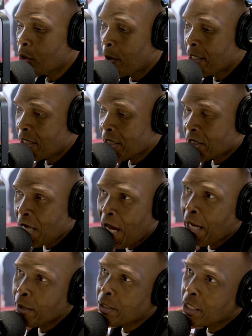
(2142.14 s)
So is it
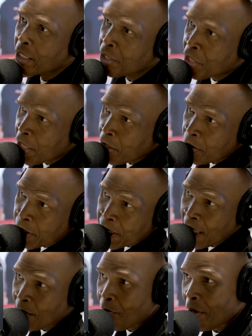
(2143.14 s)
time to continue to
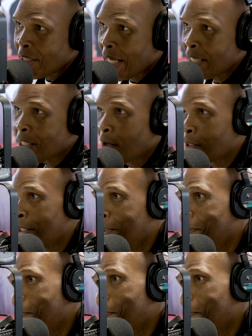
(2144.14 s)
celebrate Daytona?